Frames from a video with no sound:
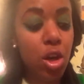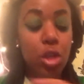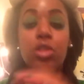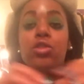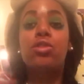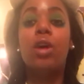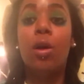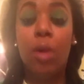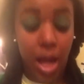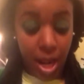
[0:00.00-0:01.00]
So
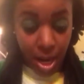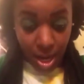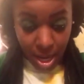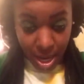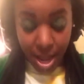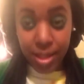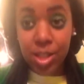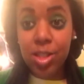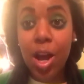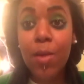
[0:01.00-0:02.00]
let's
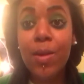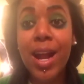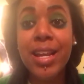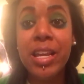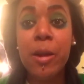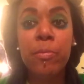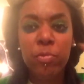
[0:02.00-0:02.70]
start right here.